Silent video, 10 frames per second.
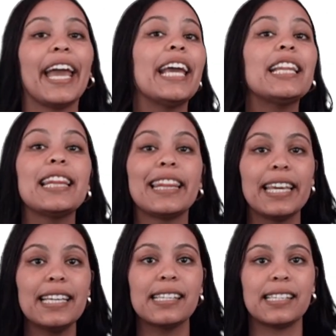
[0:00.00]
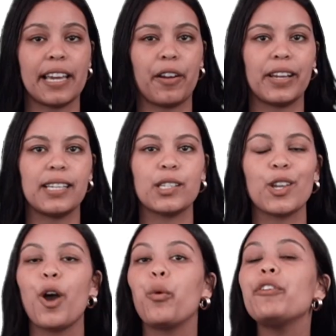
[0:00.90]
In this
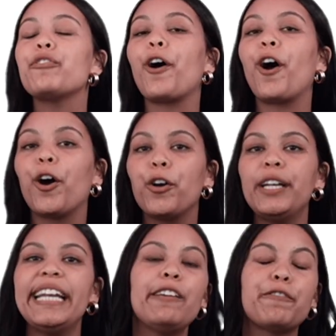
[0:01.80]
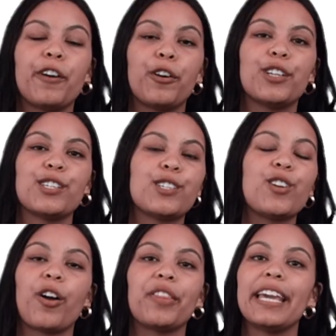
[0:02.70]
series, we've only
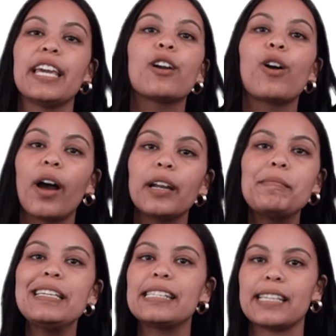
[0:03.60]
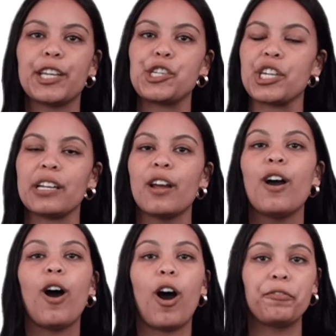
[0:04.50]
focused on the economy section
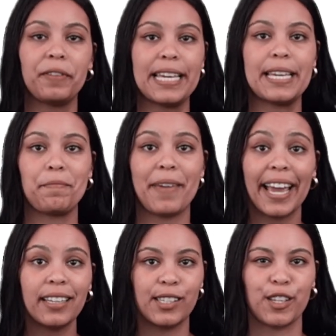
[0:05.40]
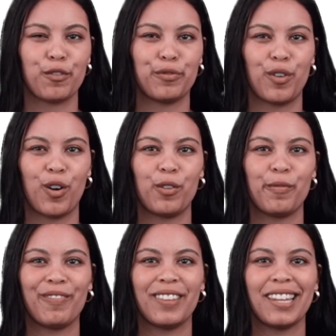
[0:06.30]
of EMS so far.
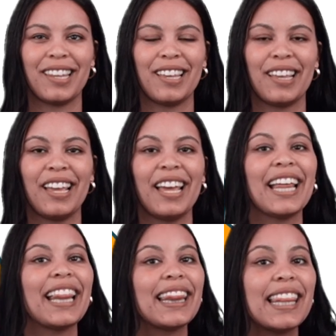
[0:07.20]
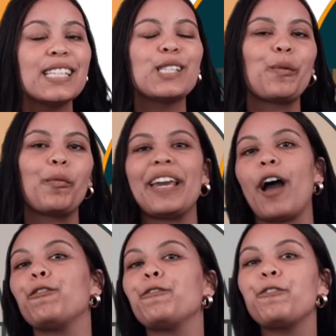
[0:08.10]
This will be
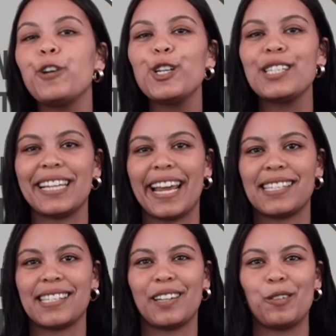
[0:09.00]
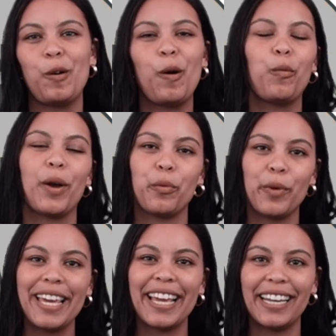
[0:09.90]
our first lesson where
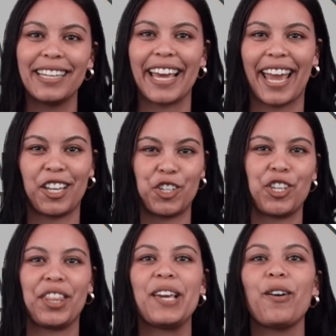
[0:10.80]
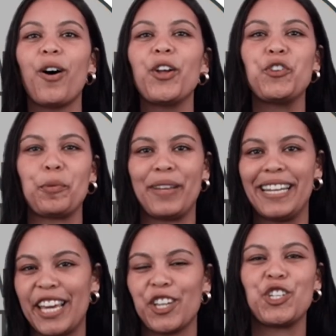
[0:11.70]
we engage the
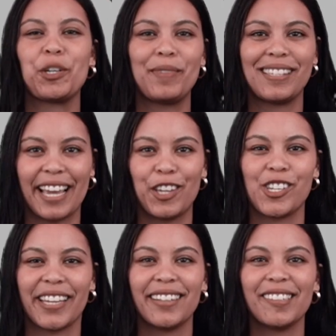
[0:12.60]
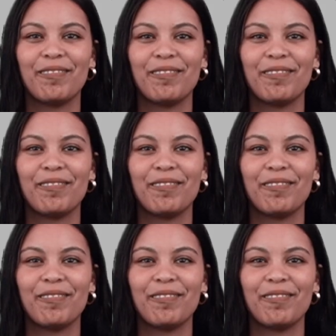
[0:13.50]
entrepreneurship section.